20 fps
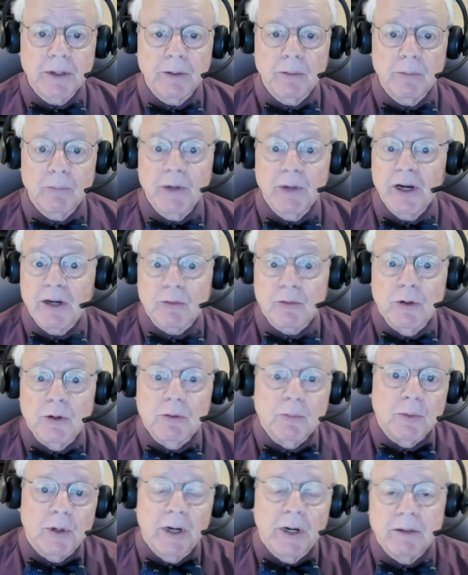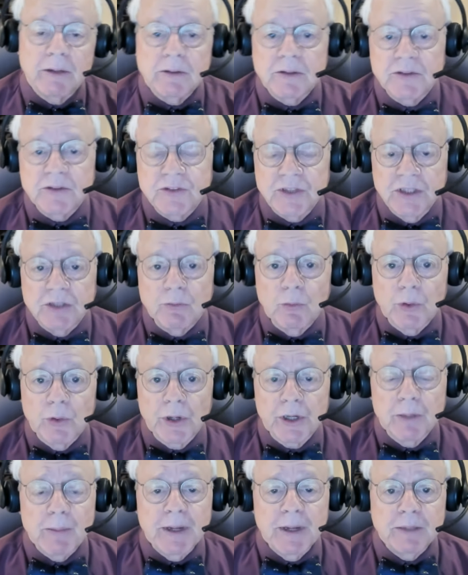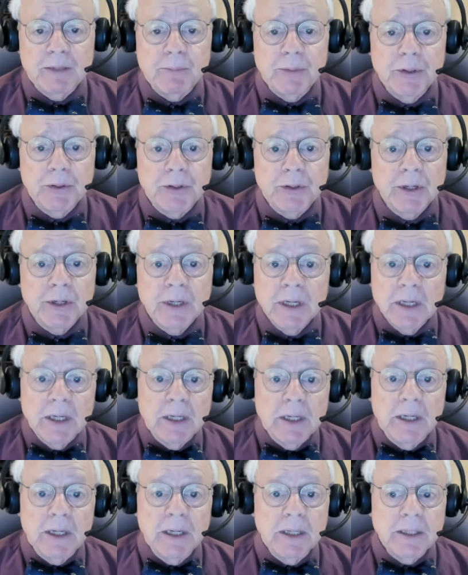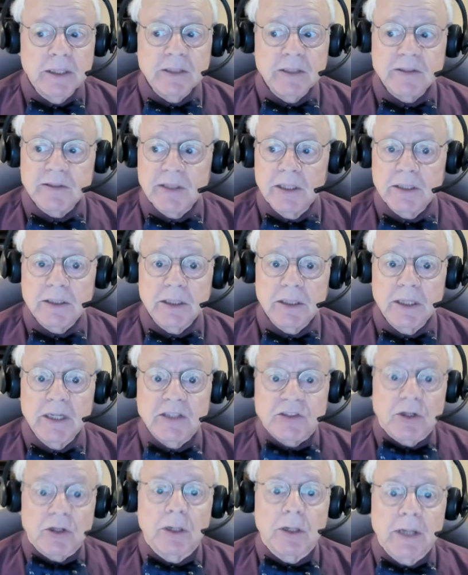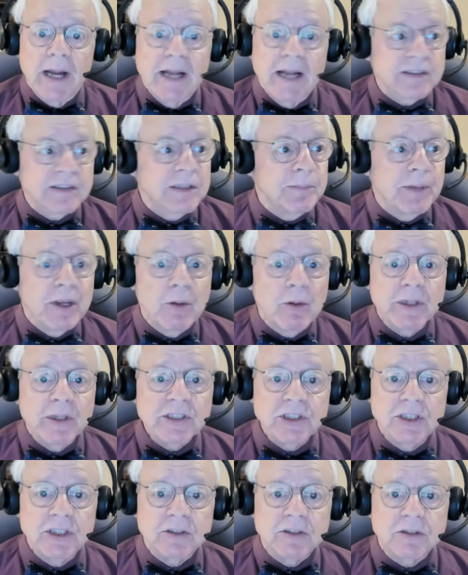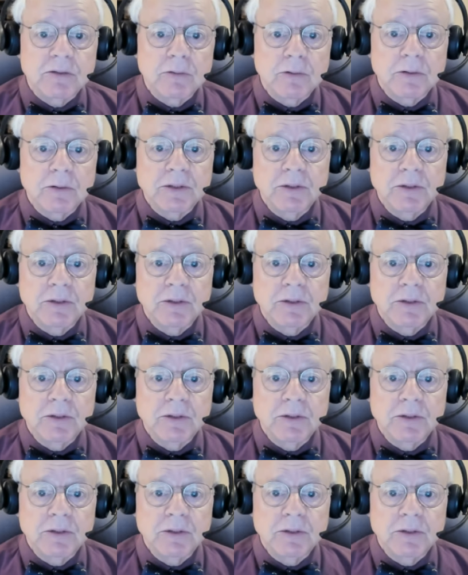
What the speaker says: rec room where I sit and work on my computer, and he started asking me questions.